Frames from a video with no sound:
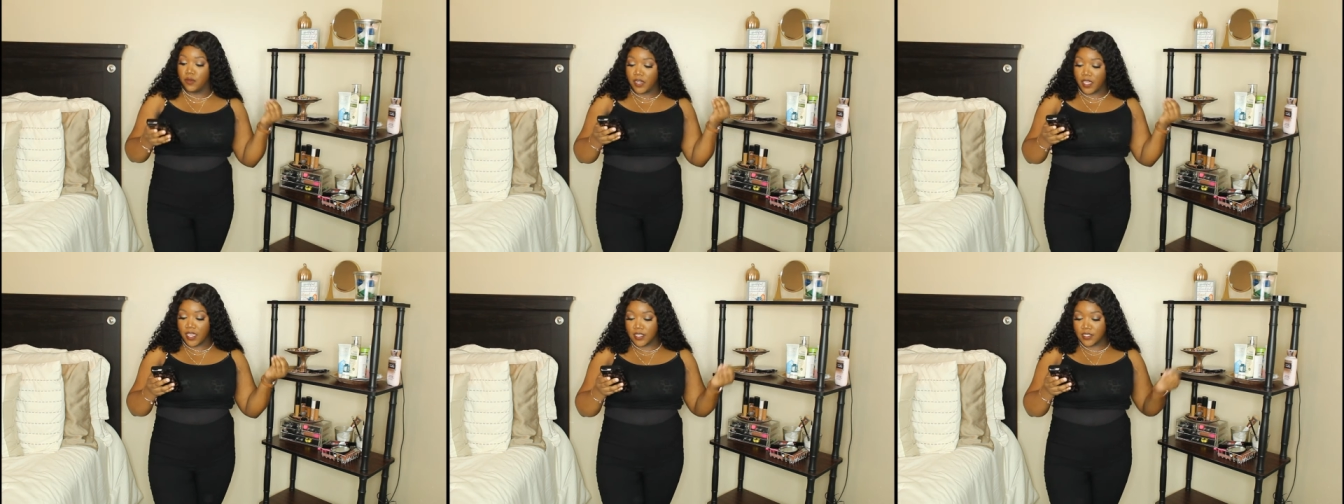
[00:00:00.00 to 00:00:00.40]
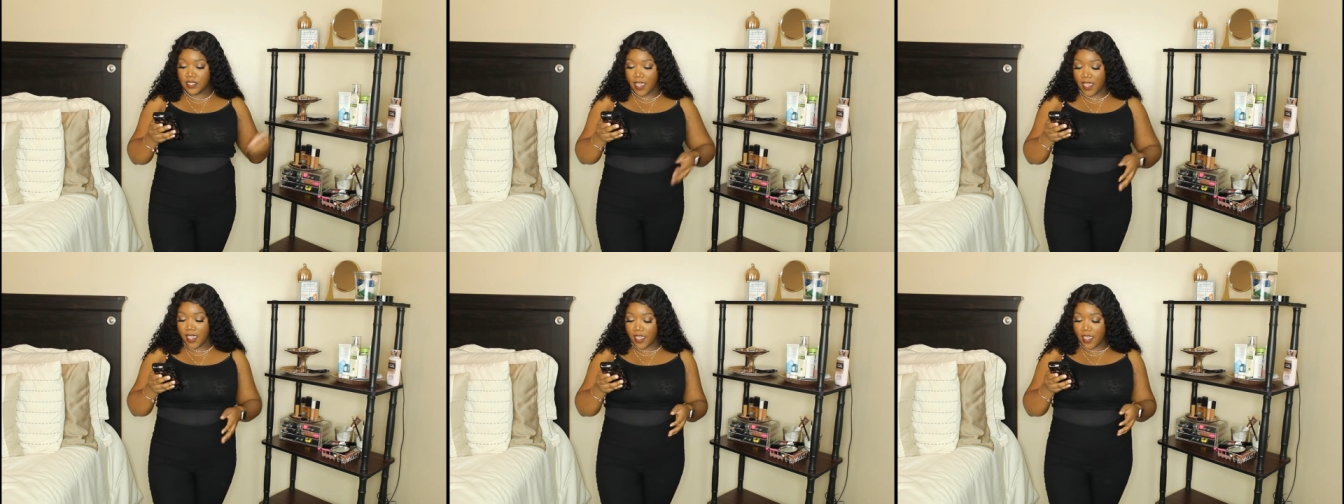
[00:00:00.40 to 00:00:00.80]
next
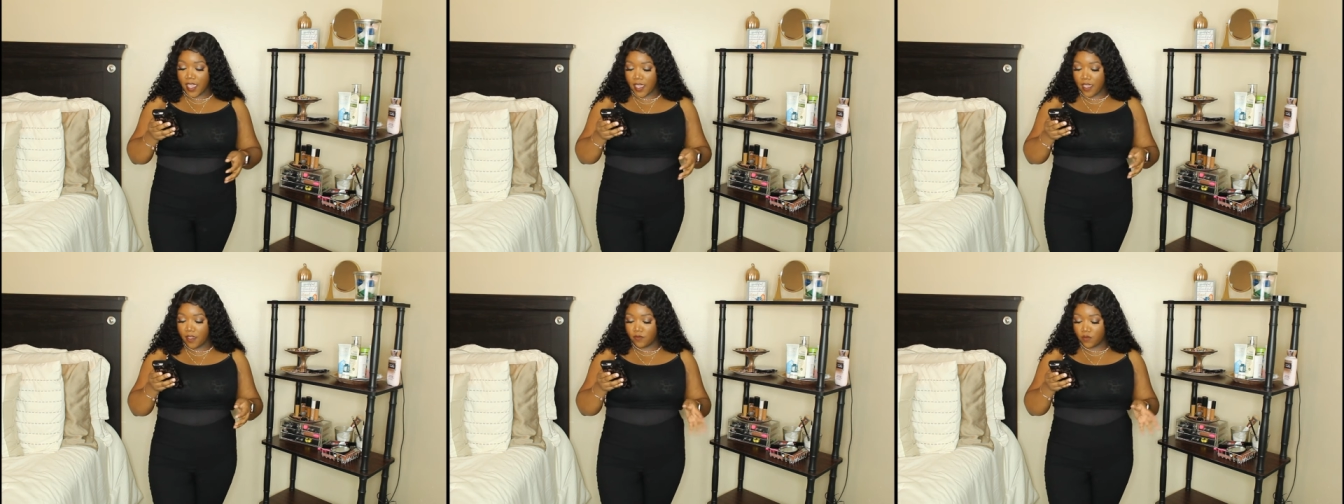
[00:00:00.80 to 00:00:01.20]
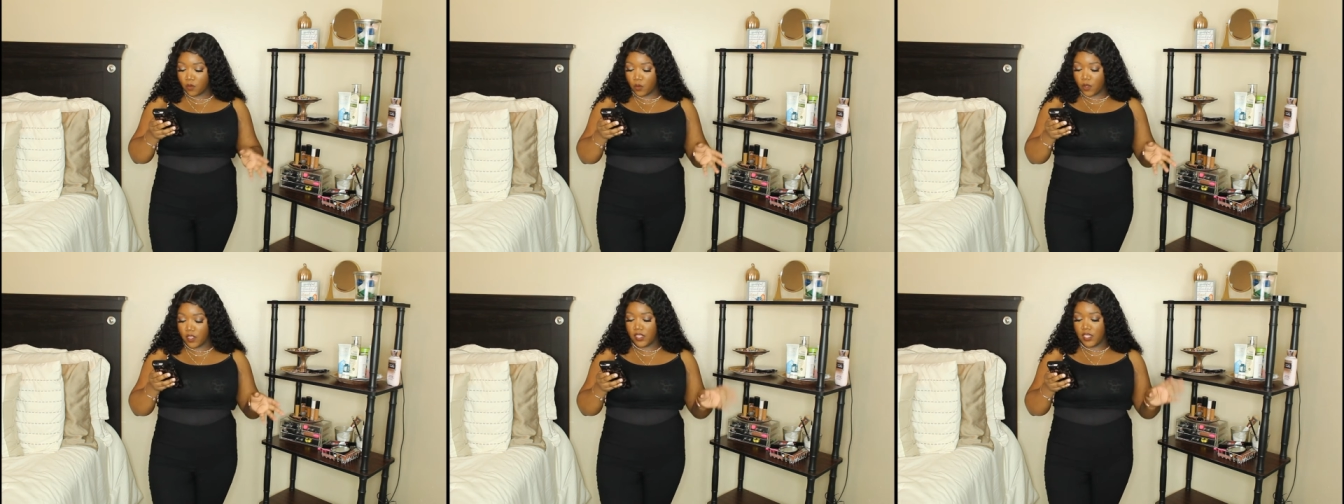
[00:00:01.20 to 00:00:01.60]
I have
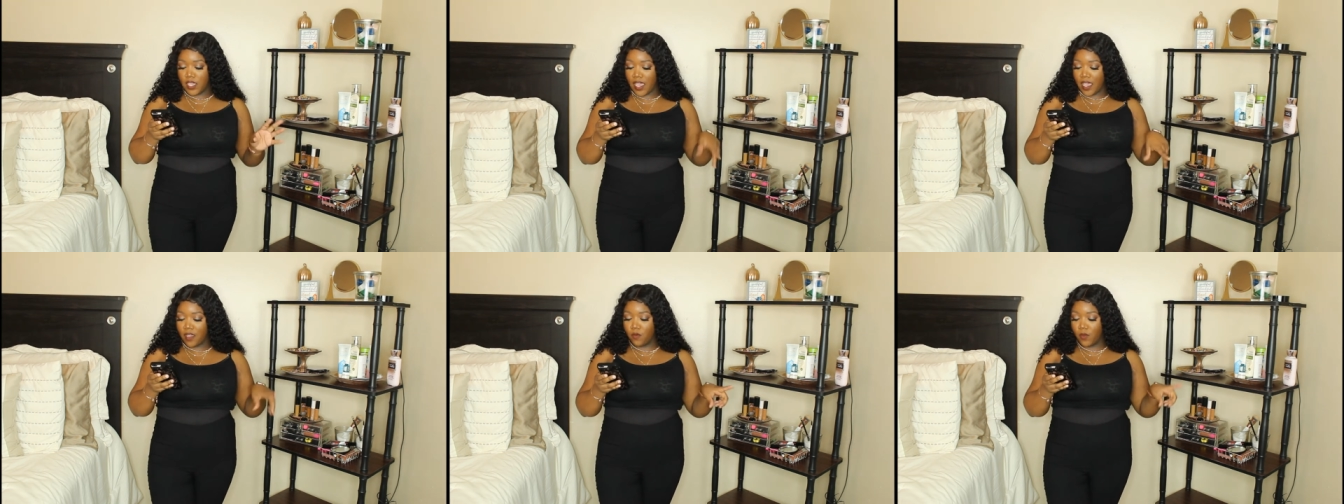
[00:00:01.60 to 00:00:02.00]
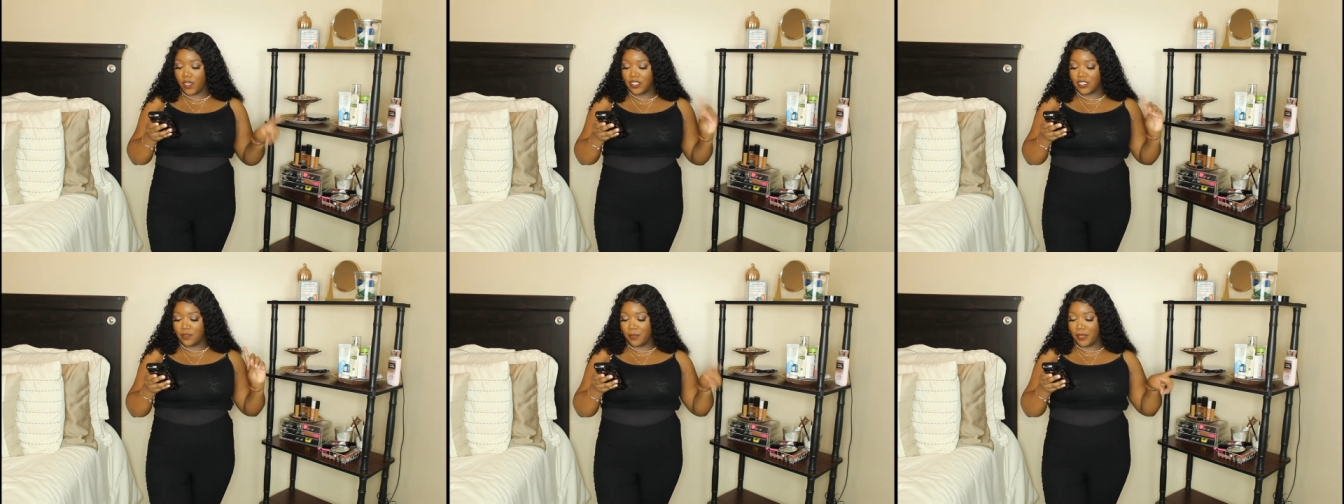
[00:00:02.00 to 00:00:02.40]
on the high
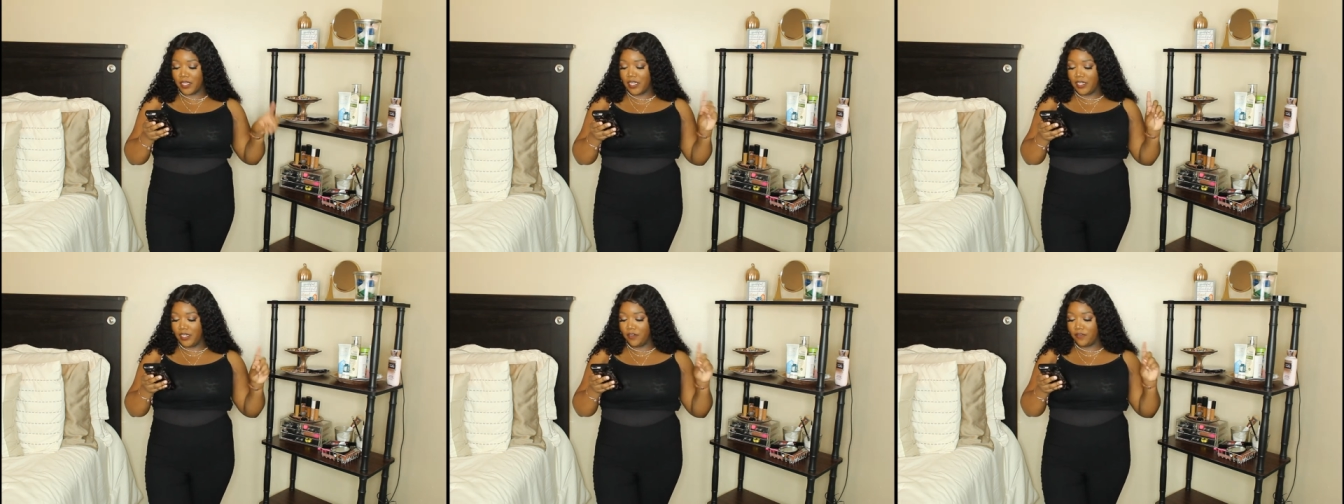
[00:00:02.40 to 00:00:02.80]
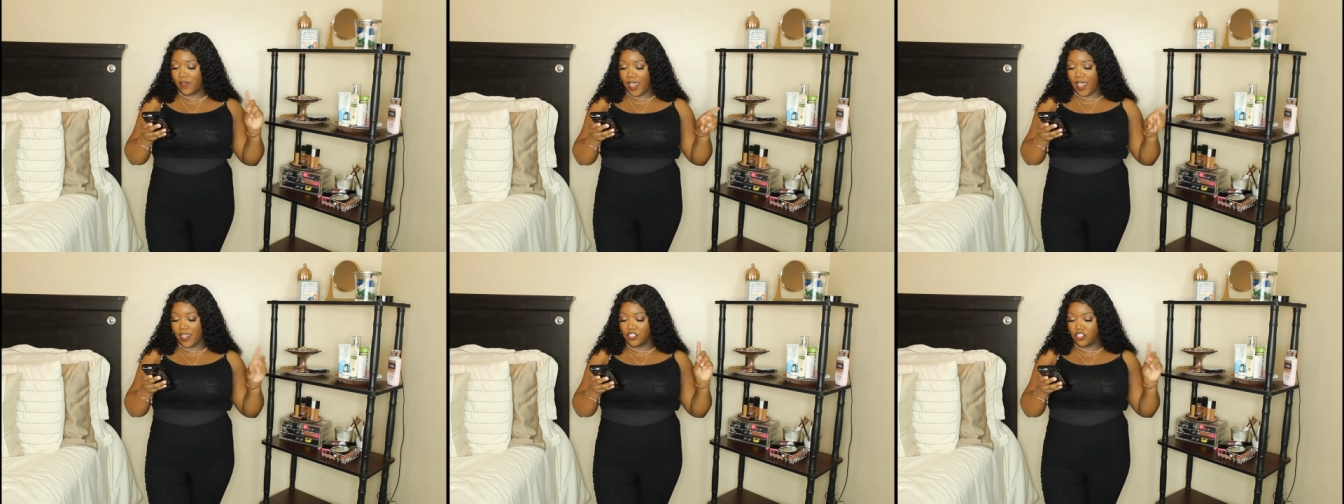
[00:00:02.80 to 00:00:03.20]
waist butt lift
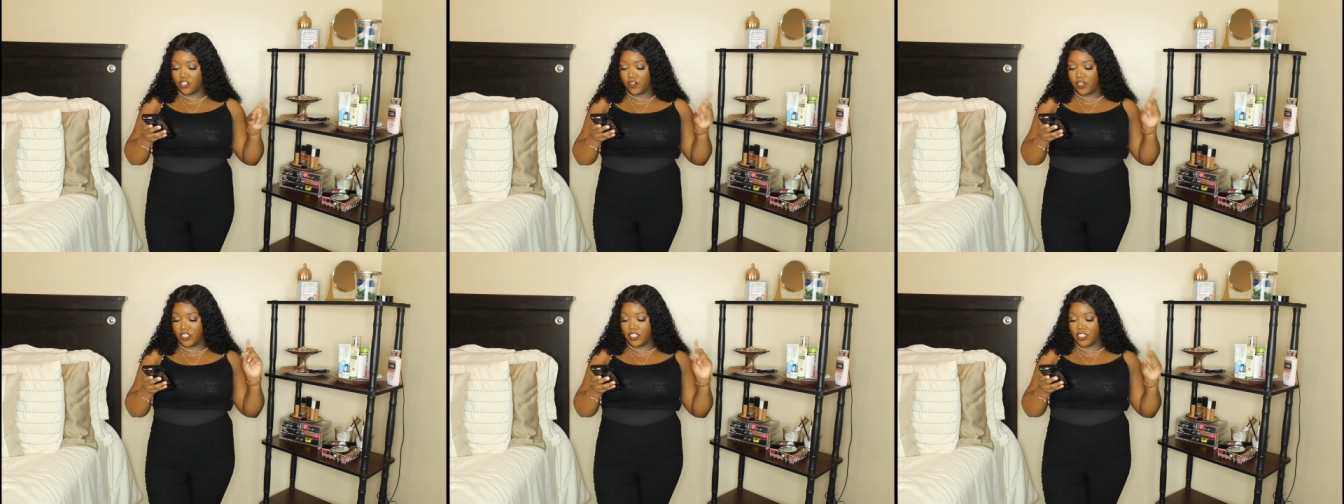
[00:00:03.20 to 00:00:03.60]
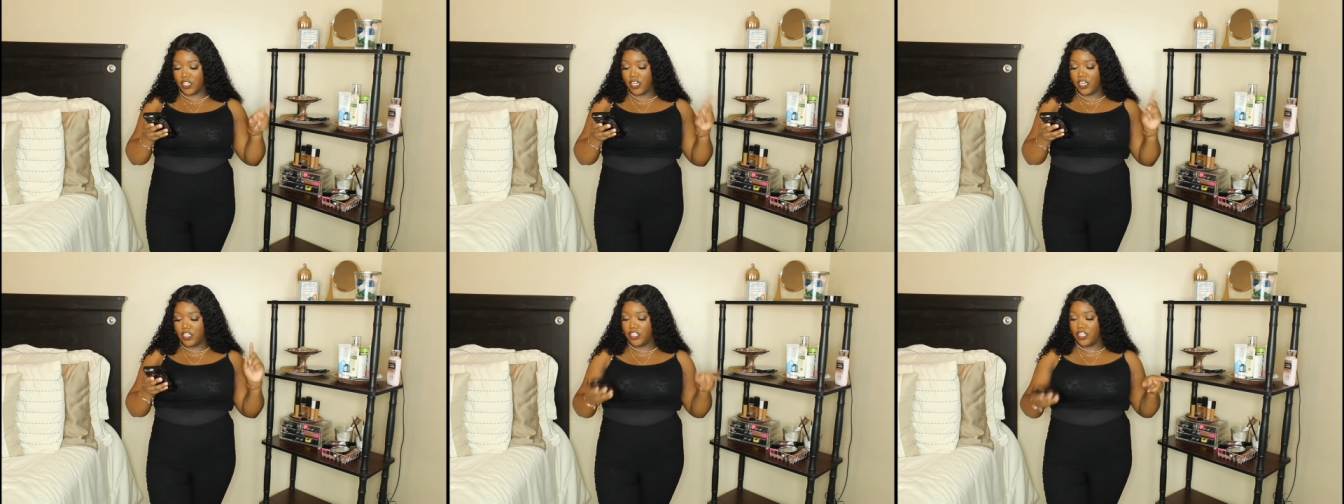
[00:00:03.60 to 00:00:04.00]
high stretch
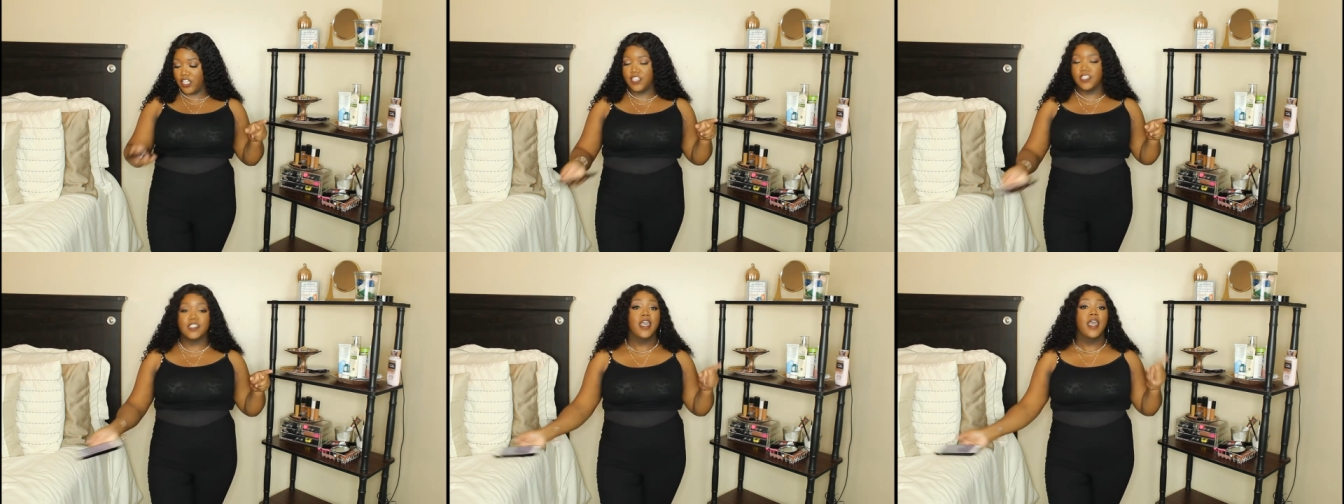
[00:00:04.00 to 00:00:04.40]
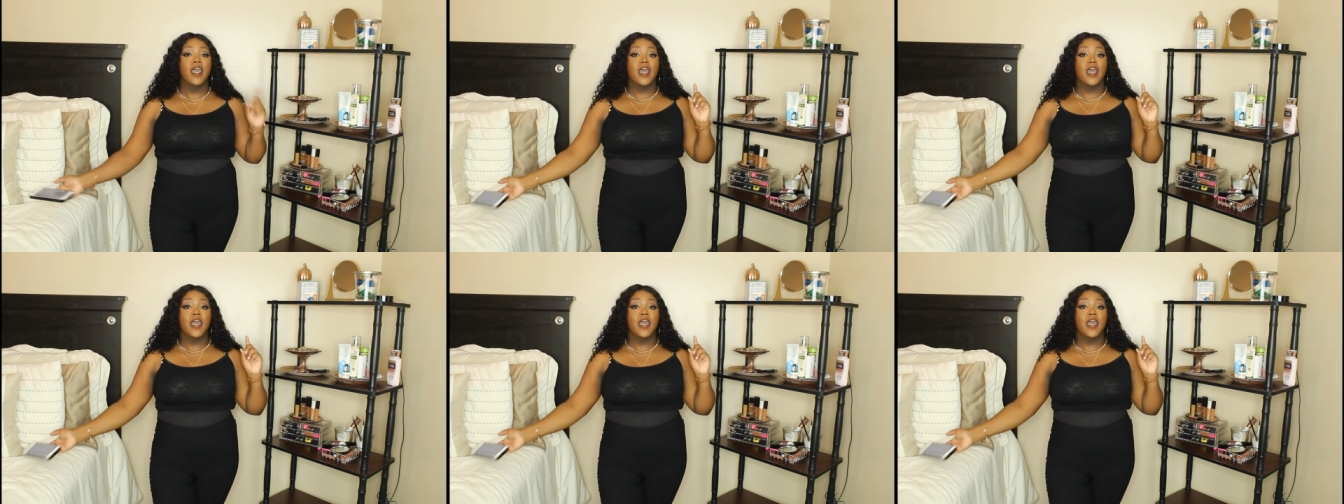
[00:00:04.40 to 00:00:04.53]
skinny jeans.